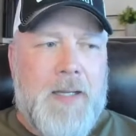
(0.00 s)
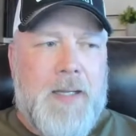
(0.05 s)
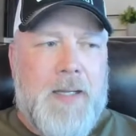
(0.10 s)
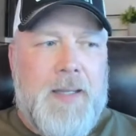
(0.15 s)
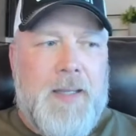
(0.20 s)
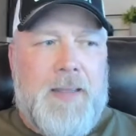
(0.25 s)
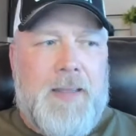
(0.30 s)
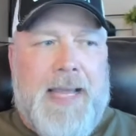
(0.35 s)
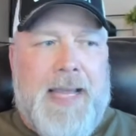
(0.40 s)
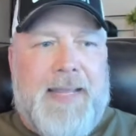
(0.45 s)

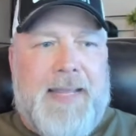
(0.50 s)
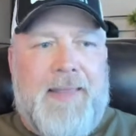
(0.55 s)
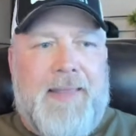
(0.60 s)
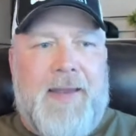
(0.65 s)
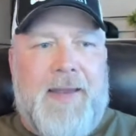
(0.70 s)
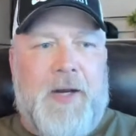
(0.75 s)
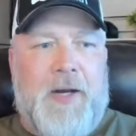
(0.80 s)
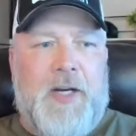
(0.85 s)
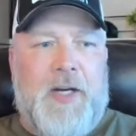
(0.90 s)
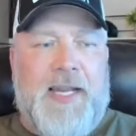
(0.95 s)
Like
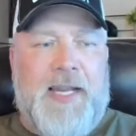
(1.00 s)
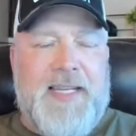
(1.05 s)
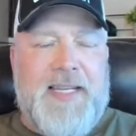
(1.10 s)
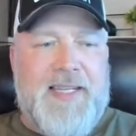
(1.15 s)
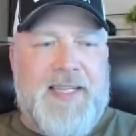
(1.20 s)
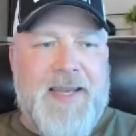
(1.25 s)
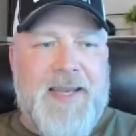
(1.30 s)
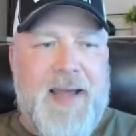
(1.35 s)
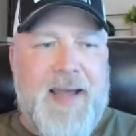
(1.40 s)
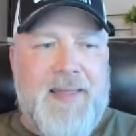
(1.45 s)
there is
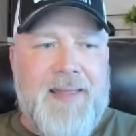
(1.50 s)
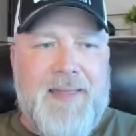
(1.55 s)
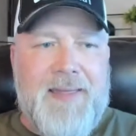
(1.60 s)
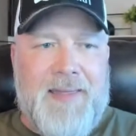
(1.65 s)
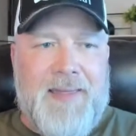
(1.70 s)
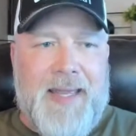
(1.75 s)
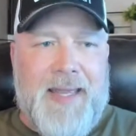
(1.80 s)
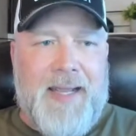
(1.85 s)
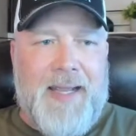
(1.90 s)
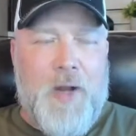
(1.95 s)

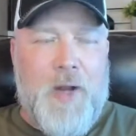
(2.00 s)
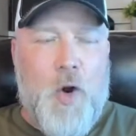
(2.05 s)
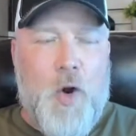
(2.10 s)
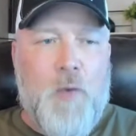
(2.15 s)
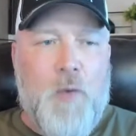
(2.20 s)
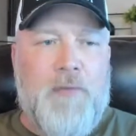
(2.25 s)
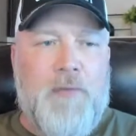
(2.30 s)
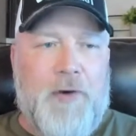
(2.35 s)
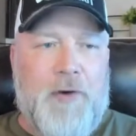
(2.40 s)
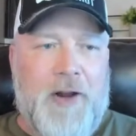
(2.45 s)
nothing
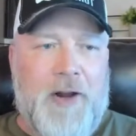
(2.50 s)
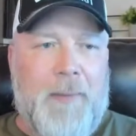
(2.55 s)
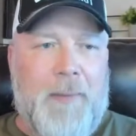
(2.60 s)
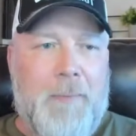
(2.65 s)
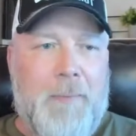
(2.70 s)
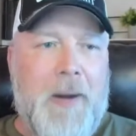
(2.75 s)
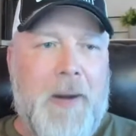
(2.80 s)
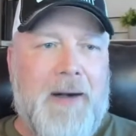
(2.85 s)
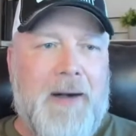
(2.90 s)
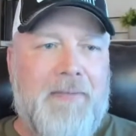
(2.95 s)
over and
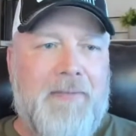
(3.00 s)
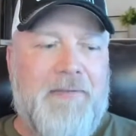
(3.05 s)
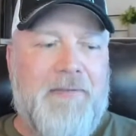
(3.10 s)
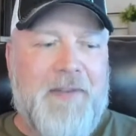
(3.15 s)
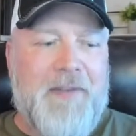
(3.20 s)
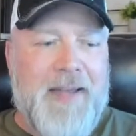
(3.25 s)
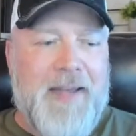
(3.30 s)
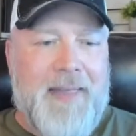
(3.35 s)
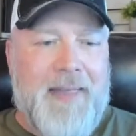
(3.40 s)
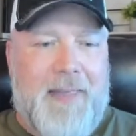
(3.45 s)
above
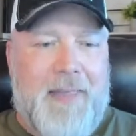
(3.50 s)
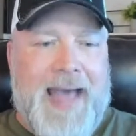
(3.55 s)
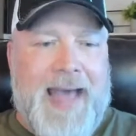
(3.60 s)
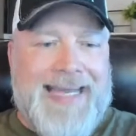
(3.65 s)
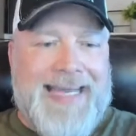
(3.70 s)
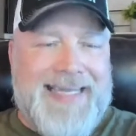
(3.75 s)
that